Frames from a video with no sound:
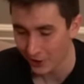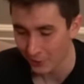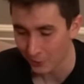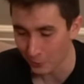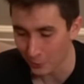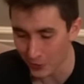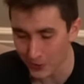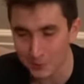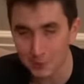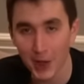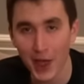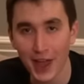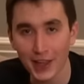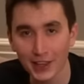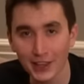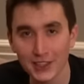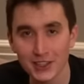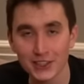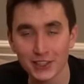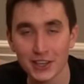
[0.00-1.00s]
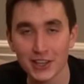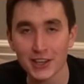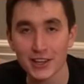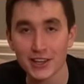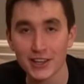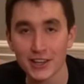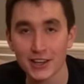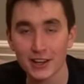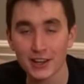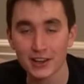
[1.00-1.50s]
What's packaged in
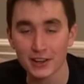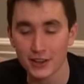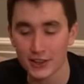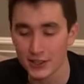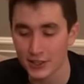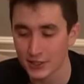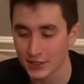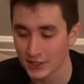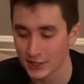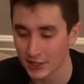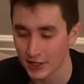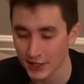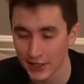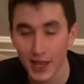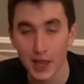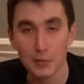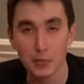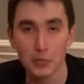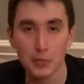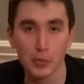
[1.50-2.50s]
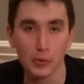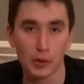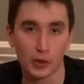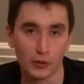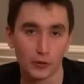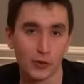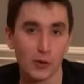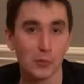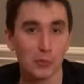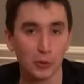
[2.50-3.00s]
here is capable
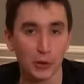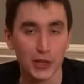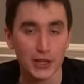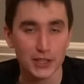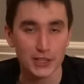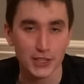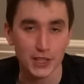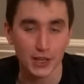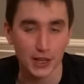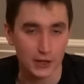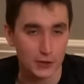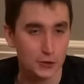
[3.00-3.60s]
of replacing a